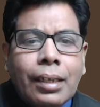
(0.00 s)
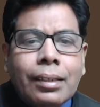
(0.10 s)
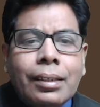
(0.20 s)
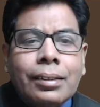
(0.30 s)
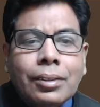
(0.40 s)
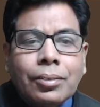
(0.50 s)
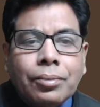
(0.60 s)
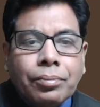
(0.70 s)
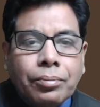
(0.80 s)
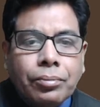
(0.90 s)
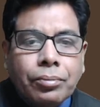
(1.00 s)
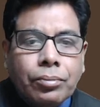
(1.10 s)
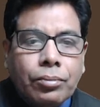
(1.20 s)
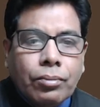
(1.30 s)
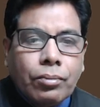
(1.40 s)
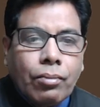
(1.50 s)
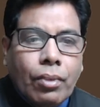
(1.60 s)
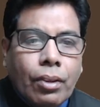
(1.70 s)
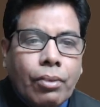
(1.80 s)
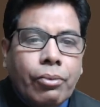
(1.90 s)
then
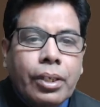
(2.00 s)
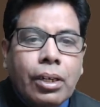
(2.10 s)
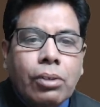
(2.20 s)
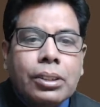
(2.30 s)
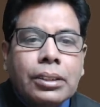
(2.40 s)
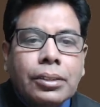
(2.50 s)
we have the